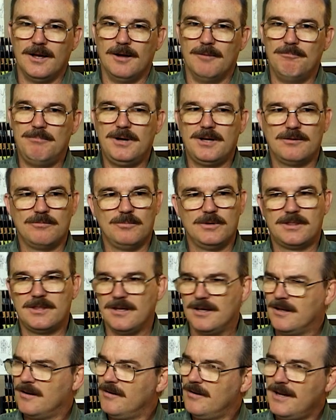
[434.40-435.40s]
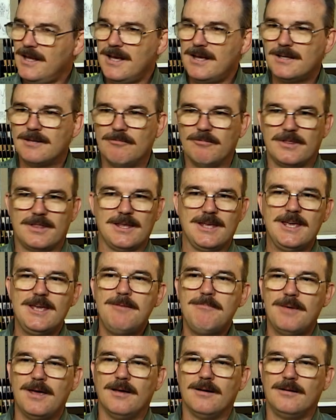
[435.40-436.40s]
But with the internet and with
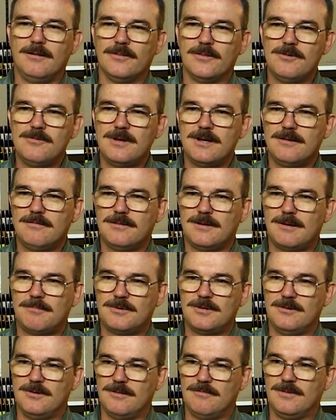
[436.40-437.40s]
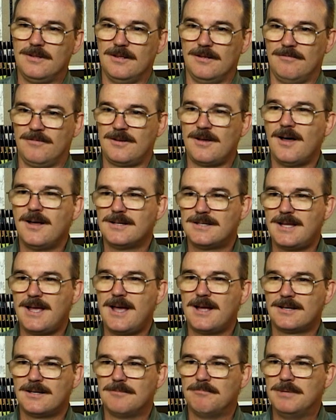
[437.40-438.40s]
email, you have the opportunity of, of
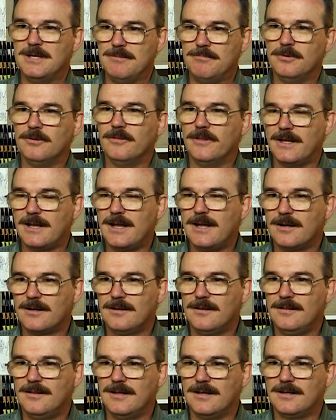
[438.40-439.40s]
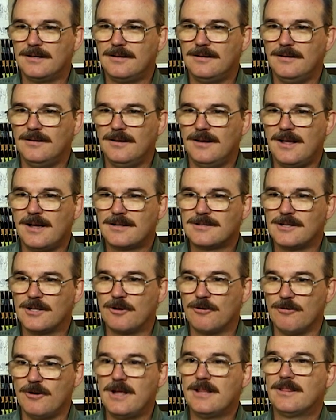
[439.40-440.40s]
contacting people that that actually
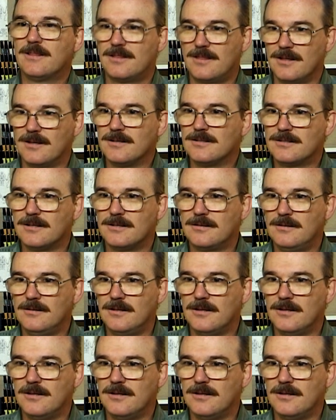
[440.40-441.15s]
create the things that,